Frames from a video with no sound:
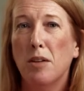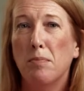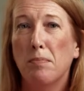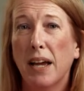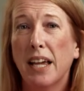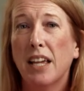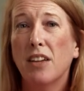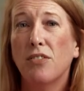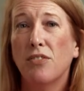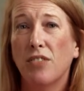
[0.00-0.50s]

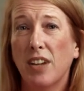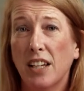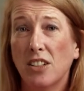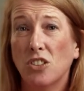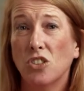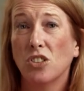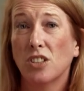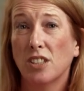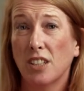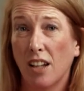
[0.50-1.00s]
may
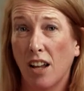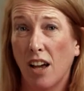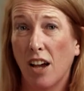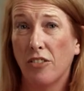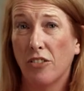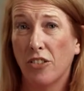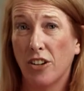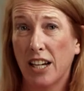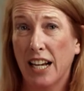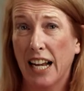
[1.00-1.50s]
affect your
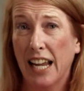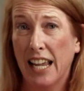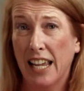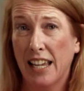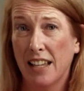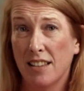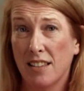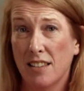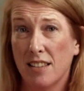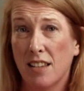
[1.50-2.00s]
salivary
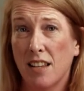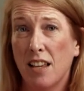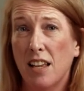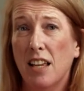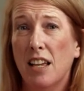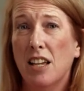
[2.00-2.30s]
glands,